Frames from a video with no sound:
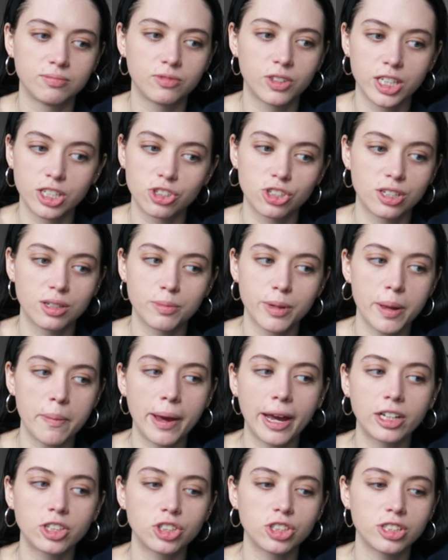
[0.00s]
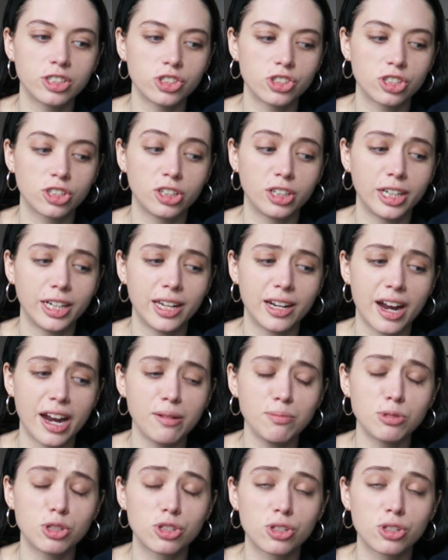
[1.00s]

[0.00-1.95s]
finishing my bachelor's degree, and I am